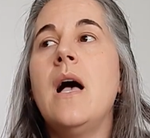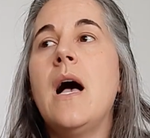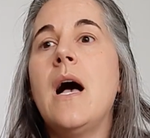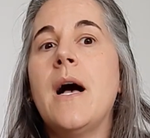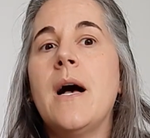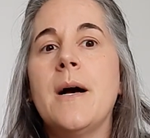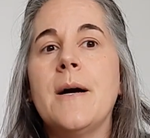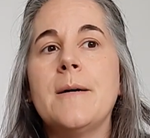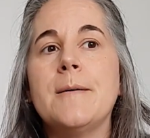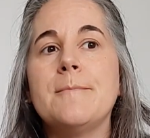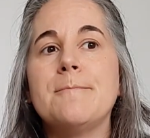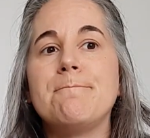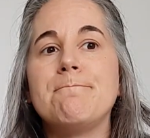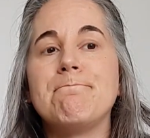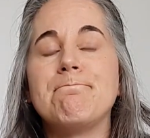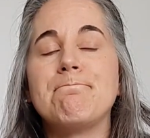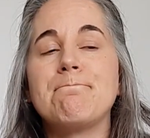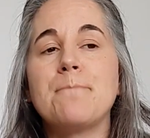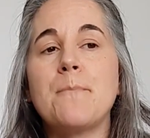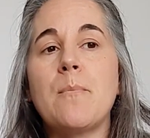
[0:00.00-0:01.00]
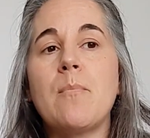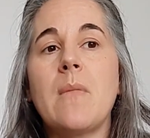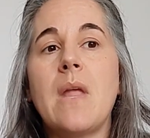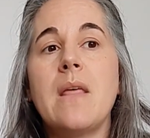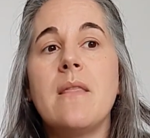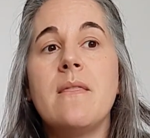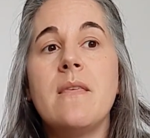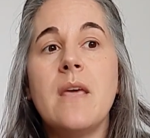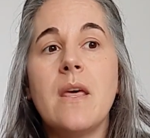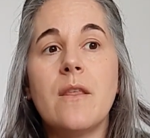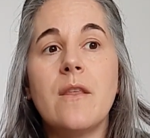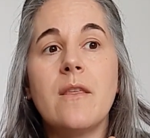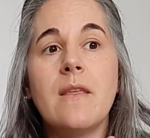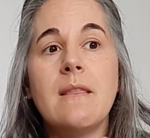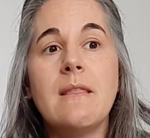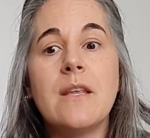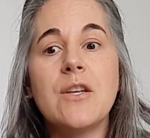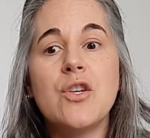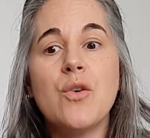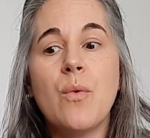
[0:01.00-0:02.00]
The other
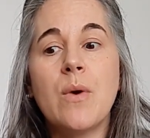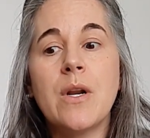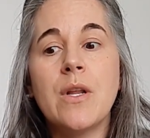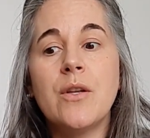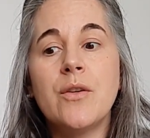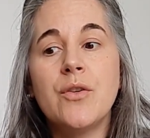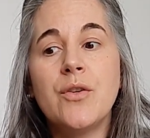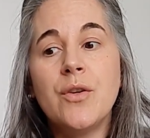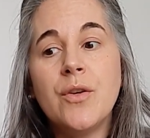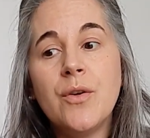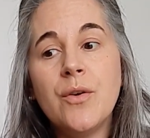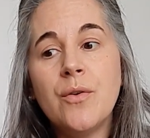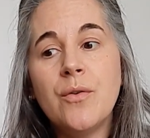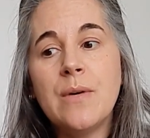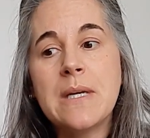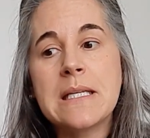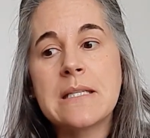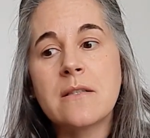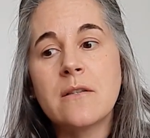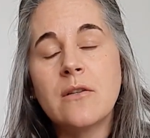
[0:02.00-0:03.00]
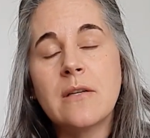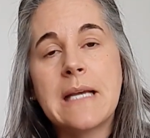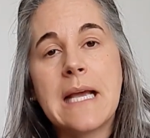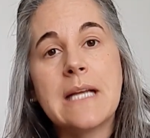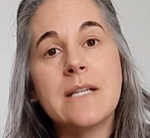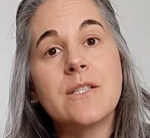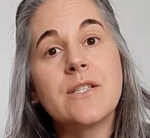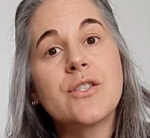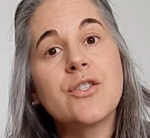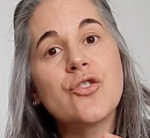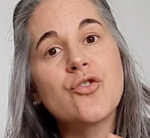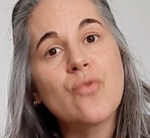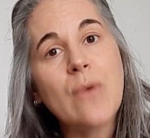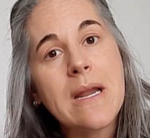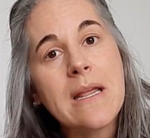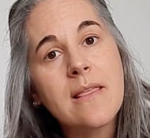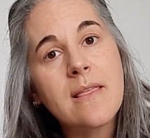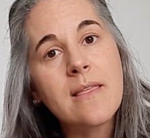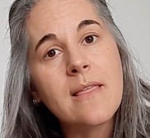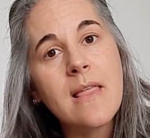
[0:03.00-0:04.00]
thing that you want to do is look at
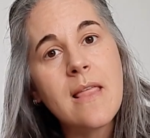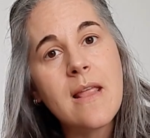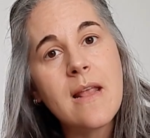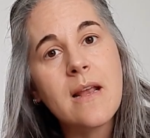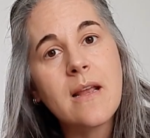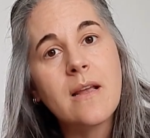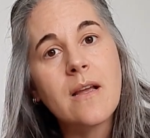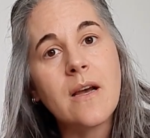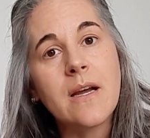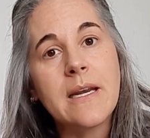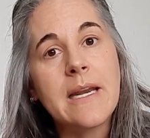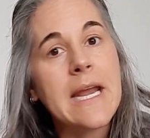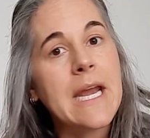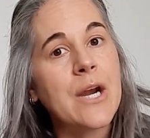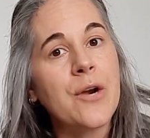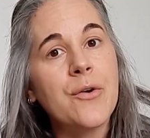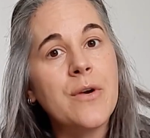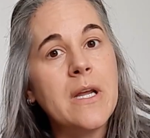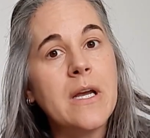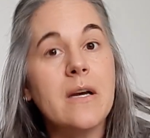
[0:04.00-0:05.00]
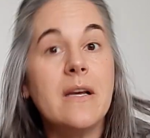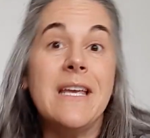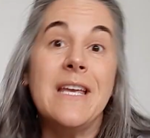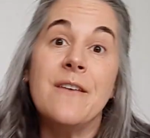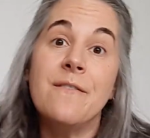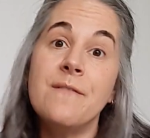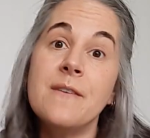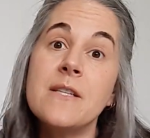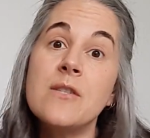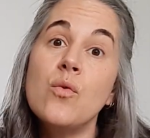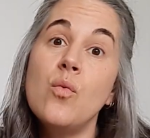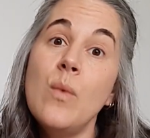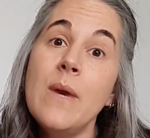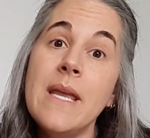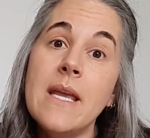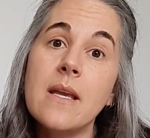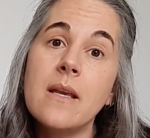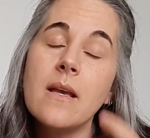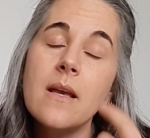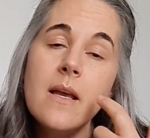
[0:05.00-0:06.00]
strengthening an area if it's
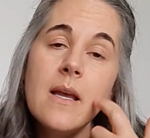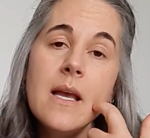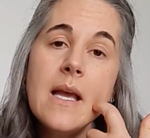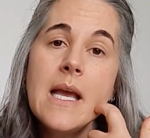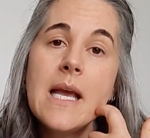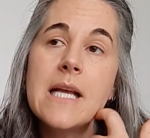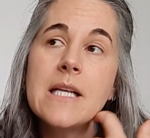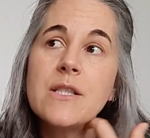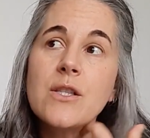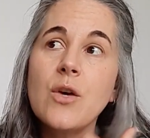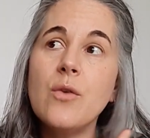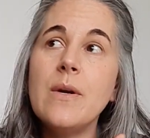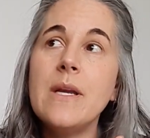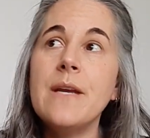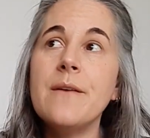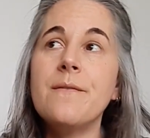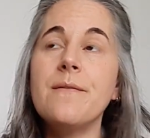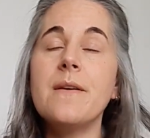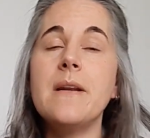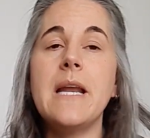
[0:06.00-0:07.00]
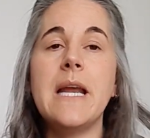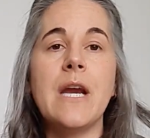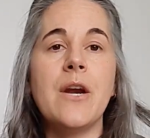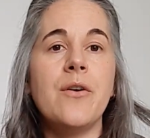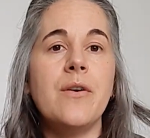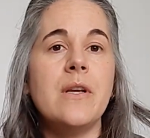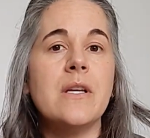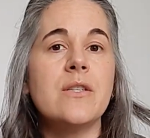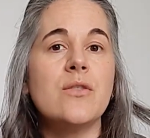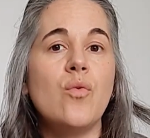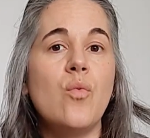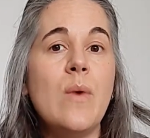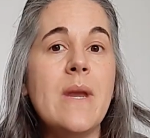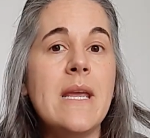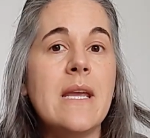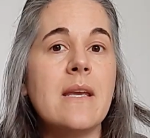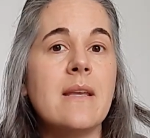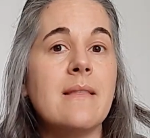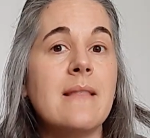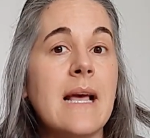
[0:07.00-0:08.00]
weak. And so if an area is
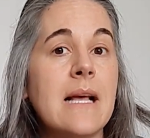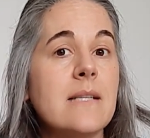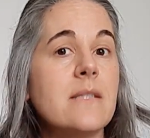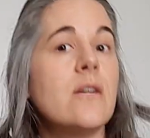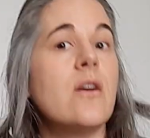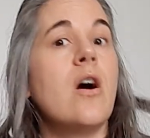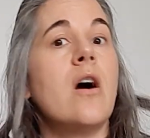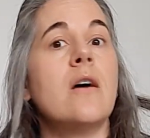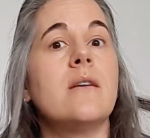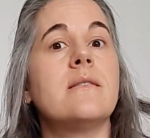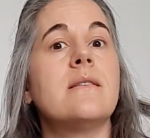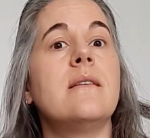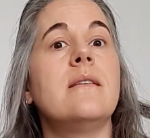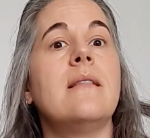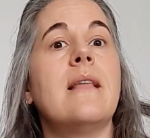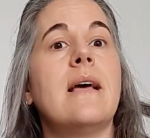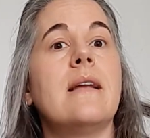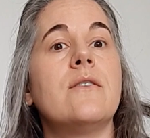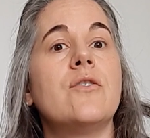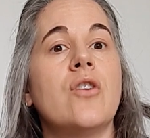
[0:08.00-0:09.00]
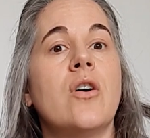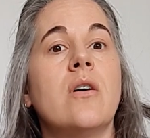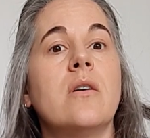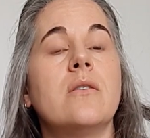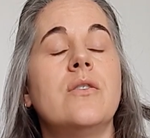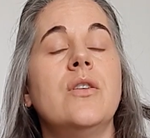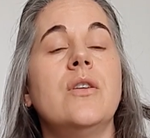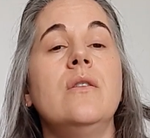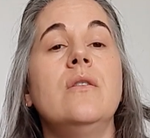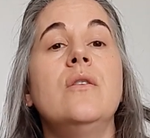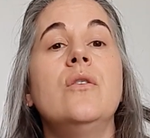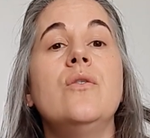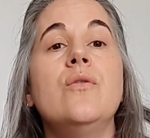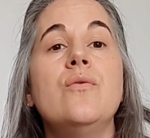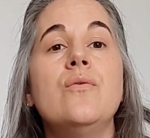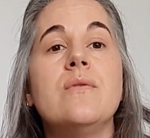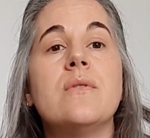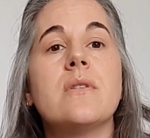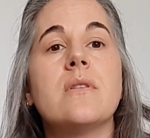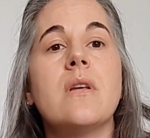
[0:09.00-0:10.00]
weak and that's causing that dog to
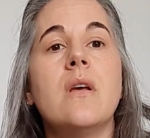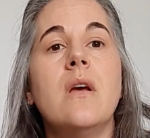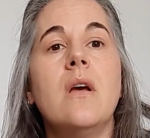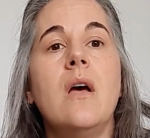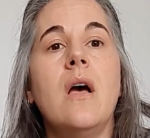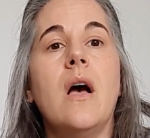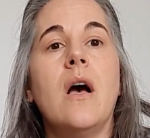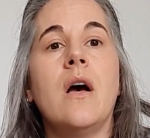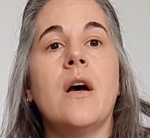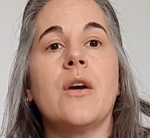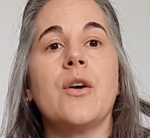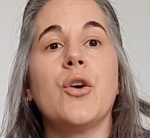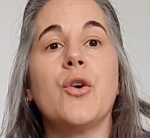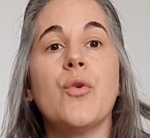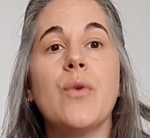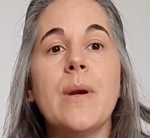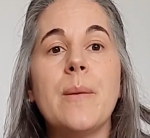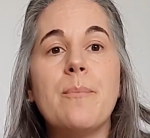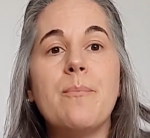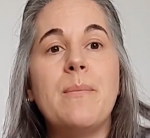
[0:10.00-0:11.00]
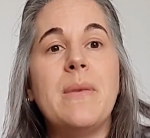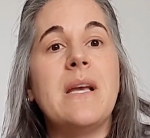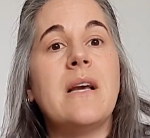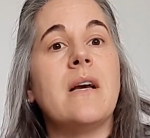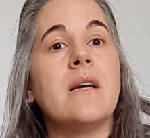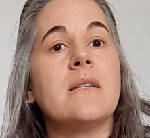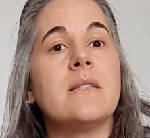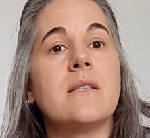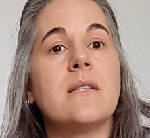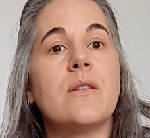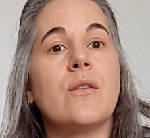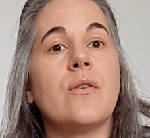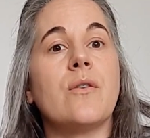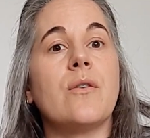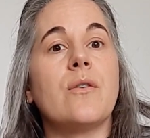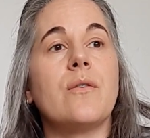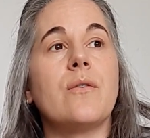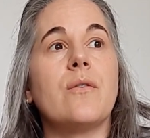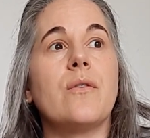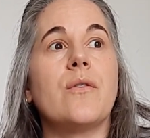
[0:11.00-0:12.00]
lose grip because
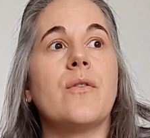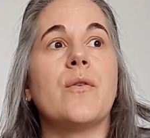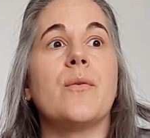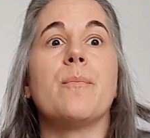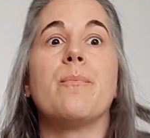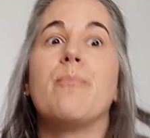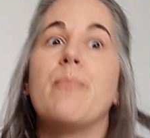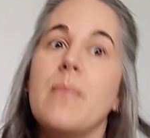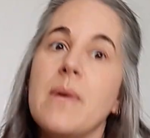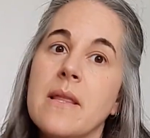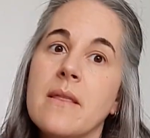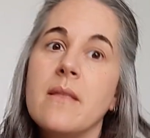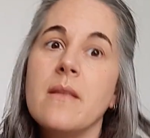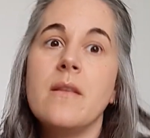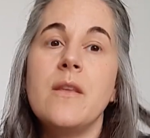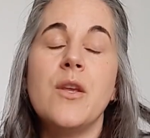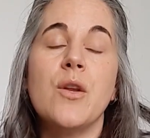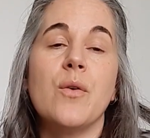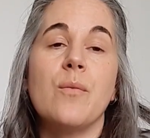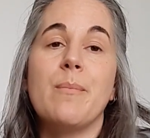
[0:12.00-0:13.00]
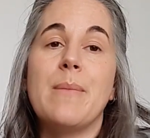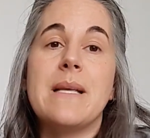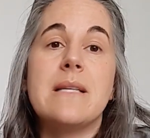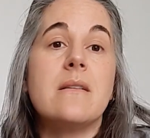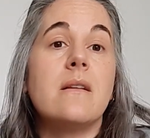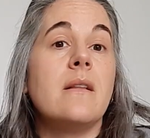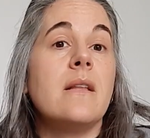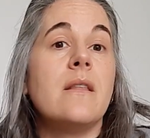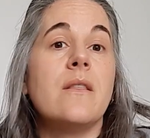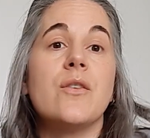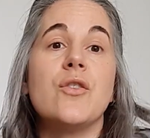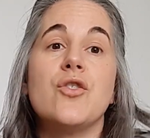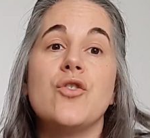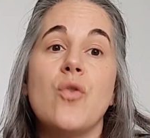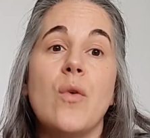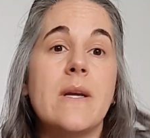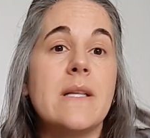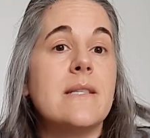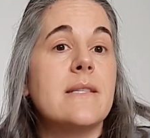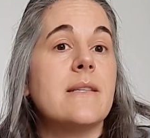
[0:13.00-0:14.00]
they're basically the
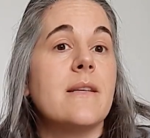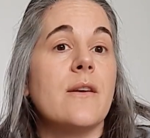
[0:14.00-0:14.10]
joints